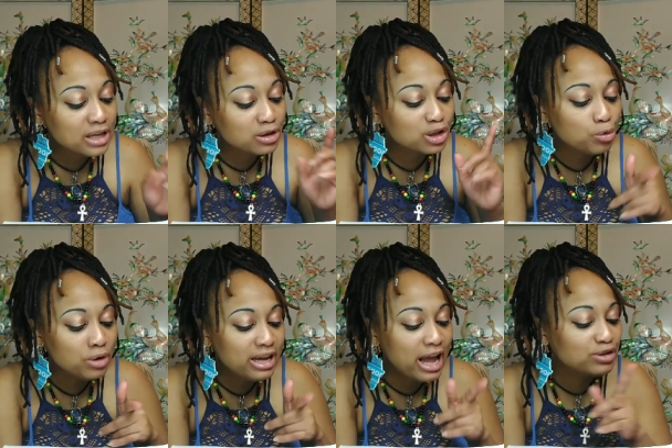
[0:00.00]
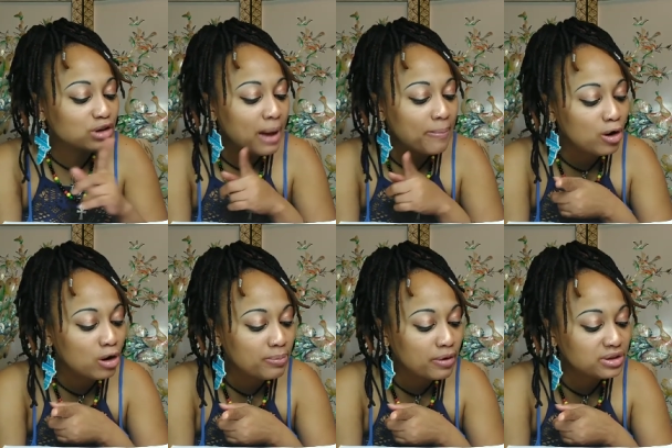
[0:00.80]
is on the 28th, so
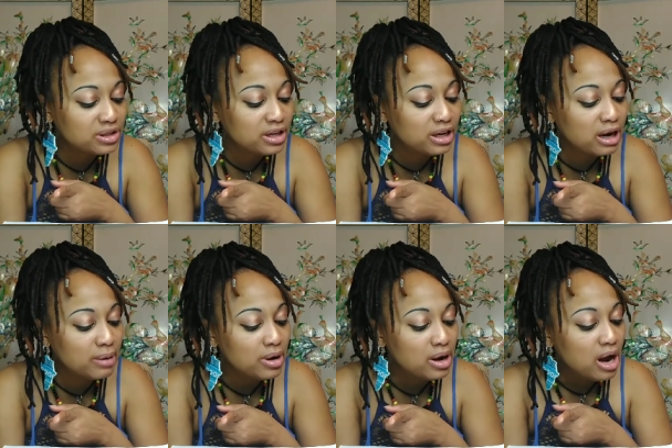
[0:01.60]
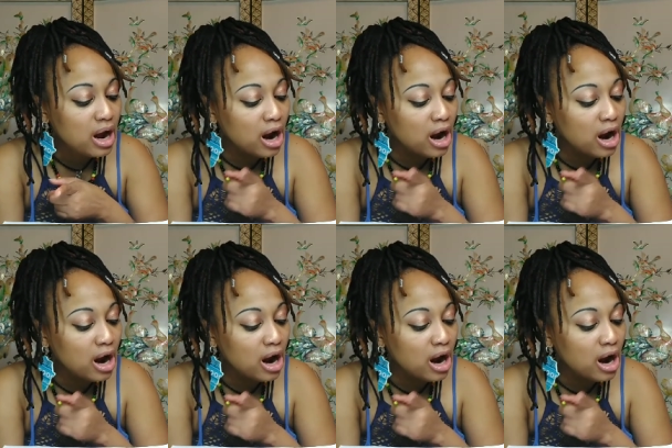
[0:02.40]
happy early birthday to him.